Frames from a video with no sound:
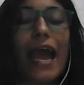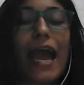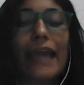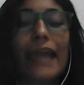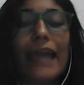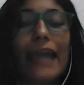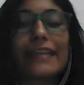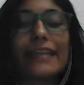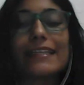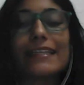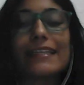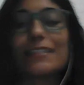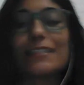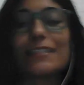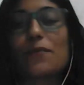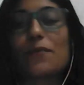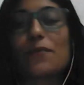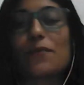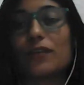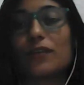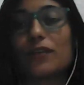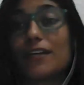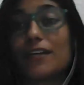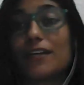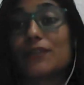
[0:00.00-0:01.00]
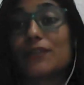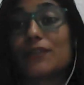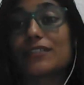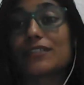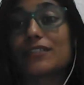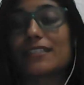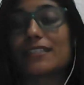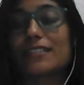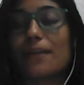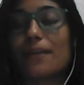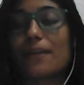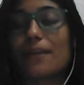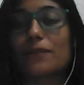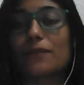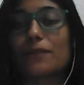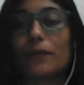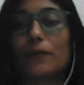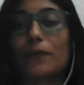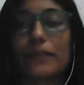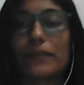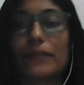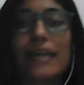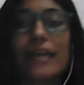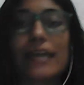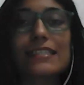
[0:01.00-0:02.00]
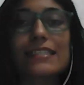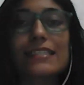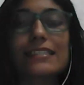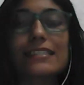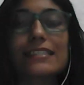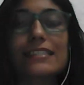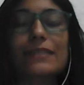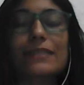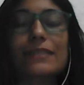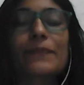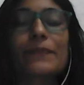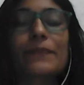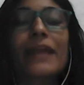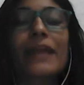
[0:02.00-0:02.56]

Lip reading: in the simulator Septop test.